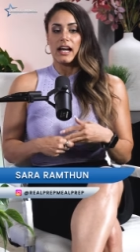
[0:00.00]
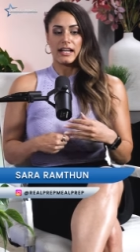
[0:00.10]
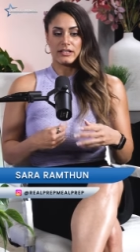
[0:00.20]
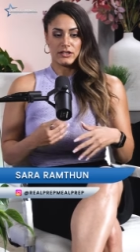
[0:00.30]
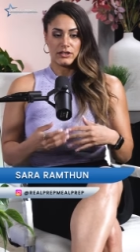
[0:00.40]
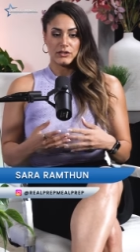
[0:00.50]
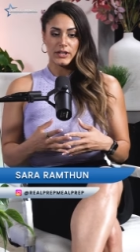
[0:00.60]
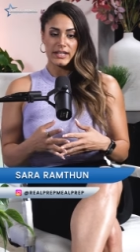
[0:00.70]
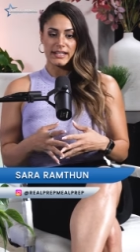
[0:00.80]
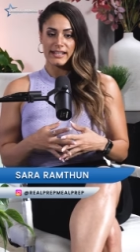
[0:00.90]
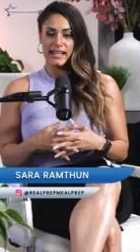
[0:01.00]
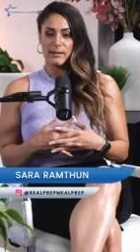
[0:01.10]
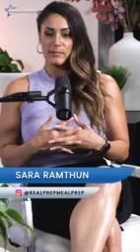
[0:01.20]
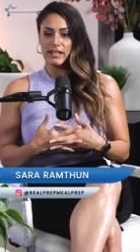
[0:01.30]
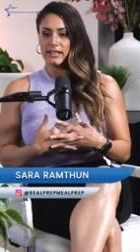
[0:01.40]
I started training
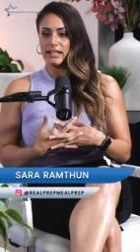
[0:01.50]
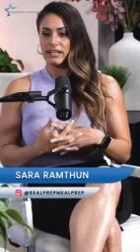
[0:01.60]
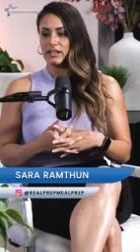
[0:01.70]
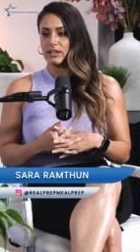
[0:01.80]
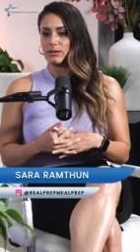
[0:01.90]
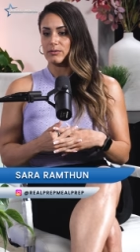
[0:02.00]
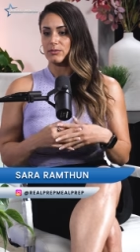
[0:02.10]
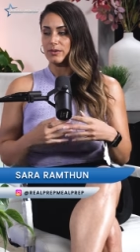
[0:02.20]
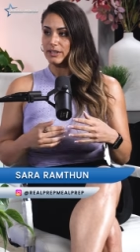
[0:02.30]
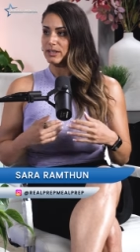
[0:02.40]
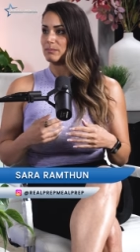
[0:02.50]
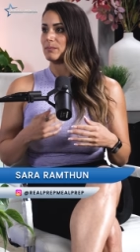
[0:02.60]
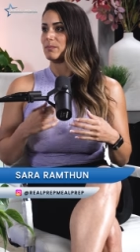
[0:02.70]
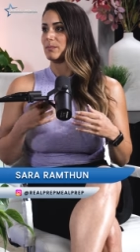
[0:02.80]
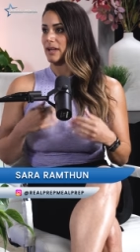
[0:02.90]
them, and they got very
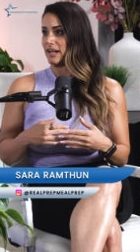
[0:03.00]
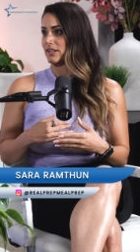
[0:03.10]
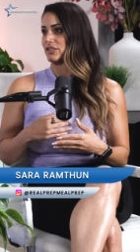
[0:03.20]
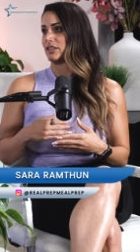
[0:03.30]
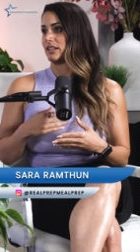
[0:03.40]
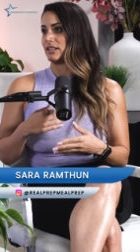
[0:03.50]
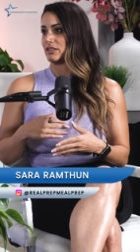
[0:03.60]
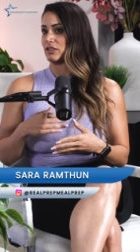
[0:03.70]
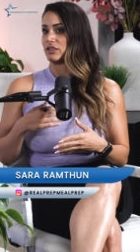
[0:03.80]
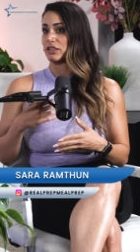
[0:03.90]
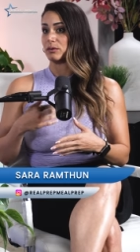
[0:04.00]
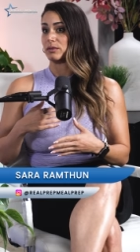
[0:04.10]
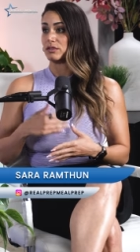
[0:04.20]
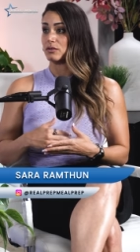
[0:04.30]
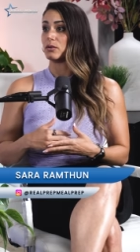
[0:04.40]
passionate into their
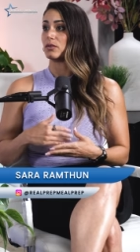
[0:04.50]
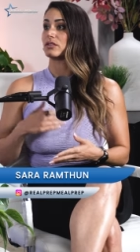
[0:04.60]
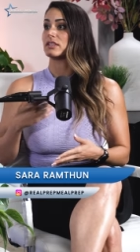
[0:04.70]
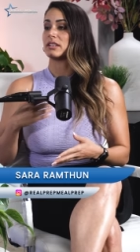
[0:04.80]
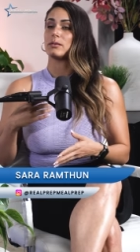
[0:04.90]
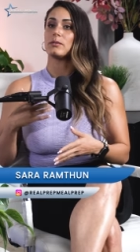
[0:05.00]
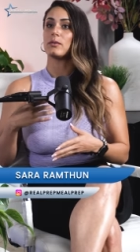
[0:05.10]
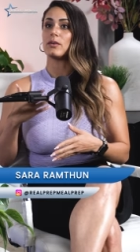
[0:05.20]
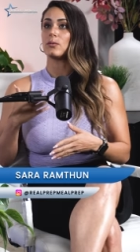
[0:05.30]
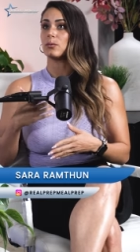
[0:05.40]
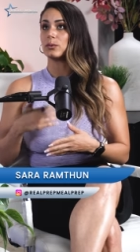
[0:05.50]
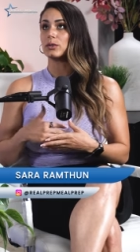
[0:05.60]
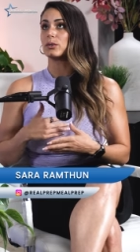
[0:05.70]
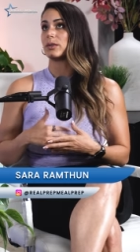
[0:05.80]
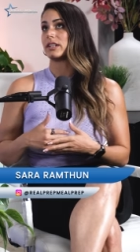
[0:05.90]
results. They
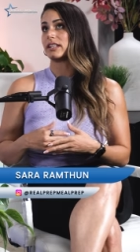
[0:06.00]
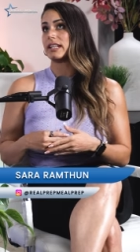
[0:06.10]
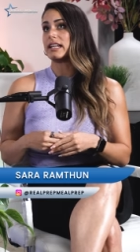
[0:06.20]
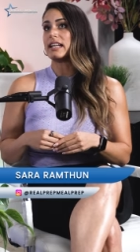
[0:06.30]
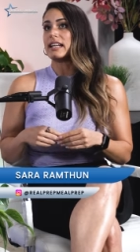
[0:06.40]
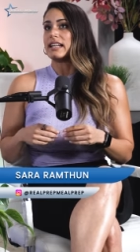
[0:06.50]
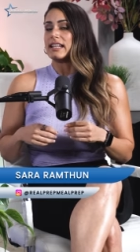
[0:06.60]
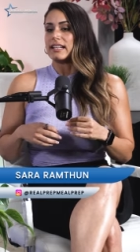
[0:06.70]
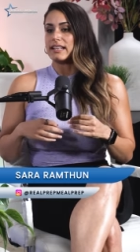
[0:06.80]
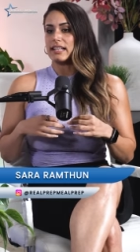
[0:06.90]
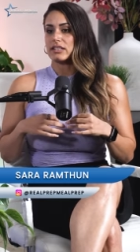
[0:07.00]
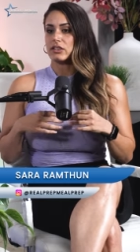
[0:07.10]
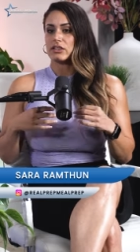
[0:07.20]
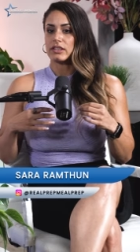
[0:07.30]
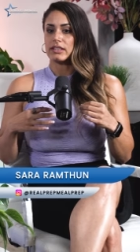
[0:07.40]
real quickly, they
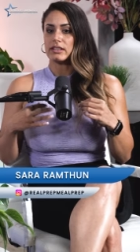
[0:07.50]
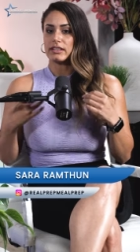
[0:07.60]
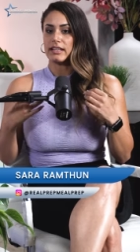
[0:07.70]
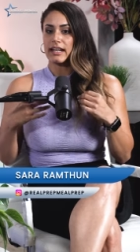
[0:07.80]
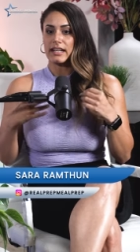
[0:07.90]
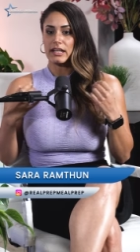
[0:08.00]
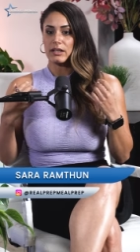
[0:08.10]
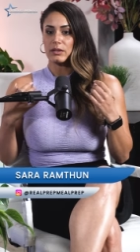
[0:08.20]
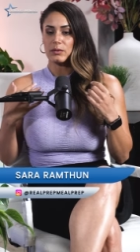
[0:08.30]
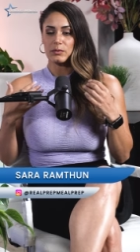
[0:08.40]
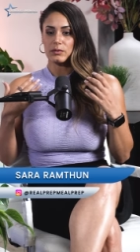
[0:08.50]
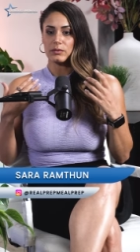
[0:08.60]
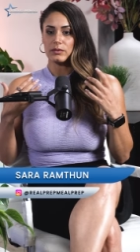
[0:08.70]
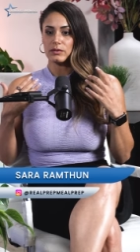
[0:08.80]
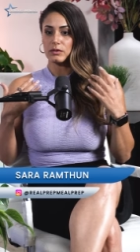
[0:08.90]
started getting
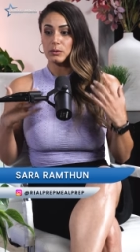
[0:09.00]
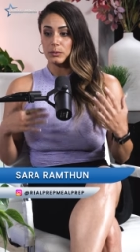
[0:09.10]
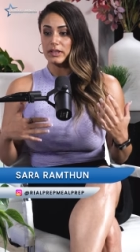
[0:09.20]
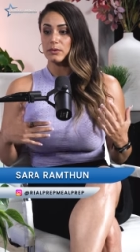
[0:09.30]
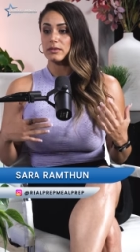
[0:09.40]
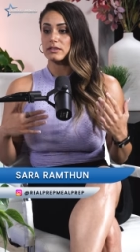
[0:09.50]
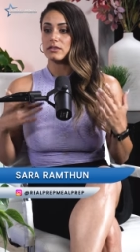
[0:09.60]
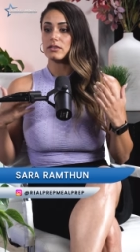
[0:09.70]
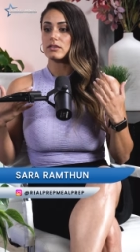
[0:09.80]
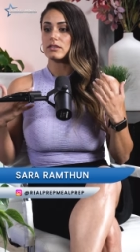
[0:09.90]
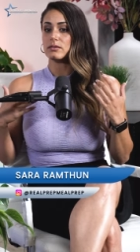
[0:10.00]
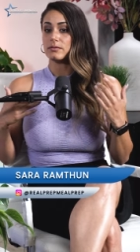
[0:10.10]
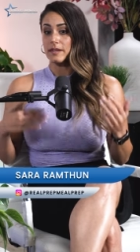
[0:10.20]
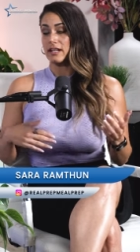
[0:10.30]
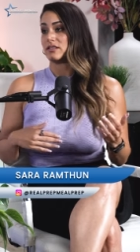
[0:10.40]
quick results
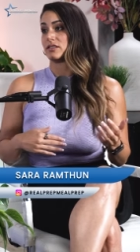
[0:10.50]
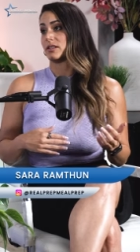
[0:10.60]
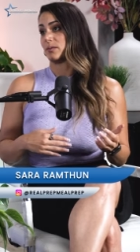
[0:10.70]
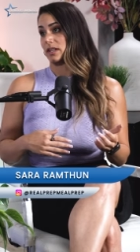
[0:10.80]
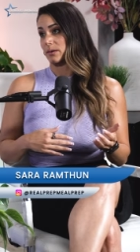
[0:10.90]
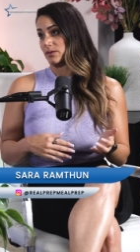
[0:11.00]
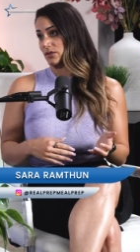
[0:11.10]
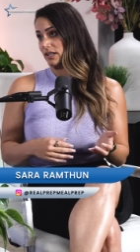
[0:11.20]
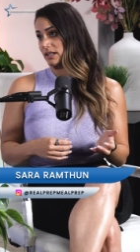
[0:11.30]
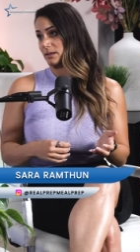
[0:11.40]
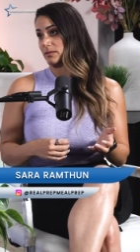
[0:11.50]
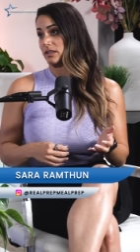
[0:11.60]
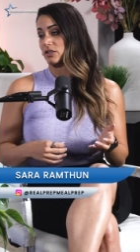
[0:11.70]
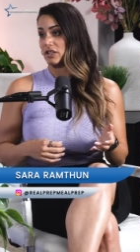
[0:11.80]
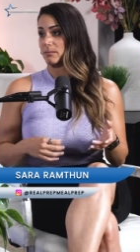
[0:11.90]
faster than when I was training them in
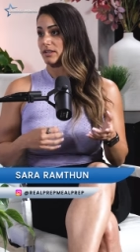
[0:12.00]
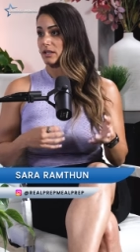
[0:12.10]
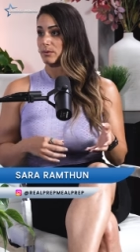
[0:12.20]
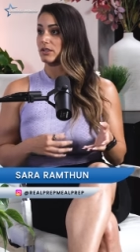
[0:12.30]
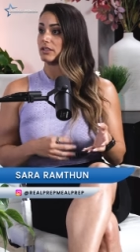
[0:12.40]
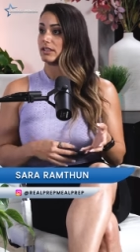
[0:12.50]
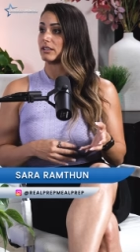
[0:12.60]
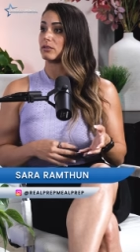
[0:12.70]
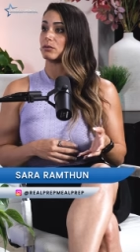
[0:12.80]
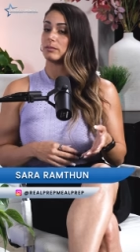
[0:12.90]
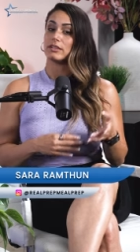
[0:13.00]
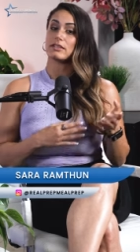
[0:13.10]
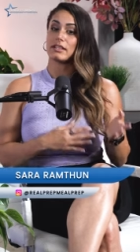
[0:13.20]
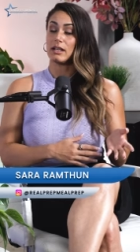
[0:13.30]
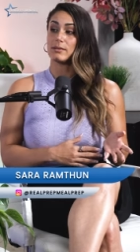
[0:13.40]
the gym and they were cooking their own
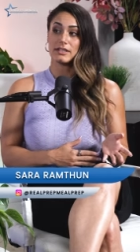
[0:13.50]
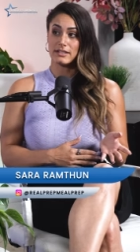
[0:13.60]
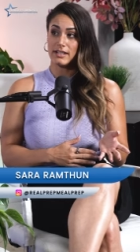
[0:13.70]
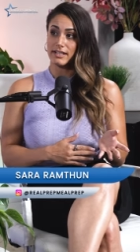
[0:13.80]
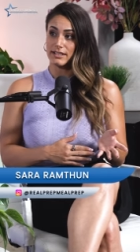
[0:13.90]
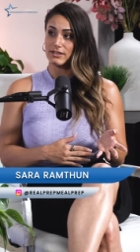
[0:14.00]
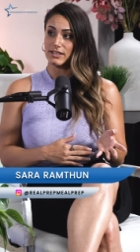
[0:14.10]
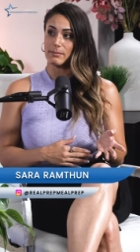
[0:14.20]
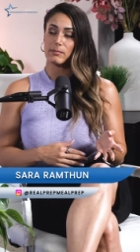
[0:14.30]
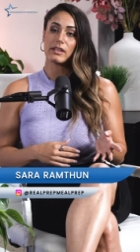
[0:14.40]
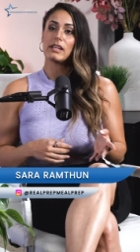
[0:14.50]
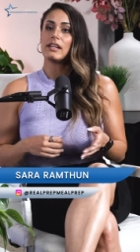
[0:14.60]
meals that I was assigning to them.